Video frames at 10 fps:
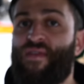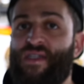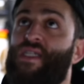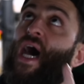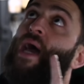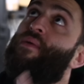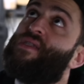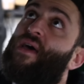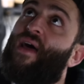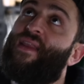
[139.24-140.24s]
the side with
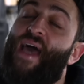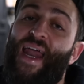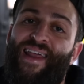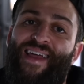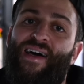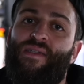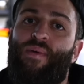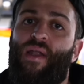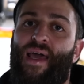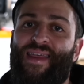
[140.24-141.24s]
something like that. It allows to
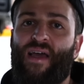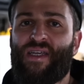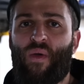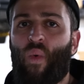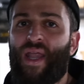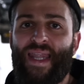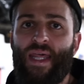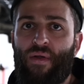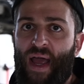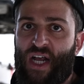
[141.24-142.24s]
put like 1
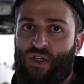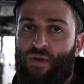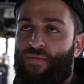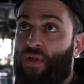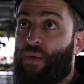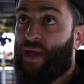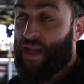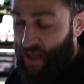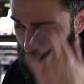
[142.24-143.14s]
liter extra of fluid.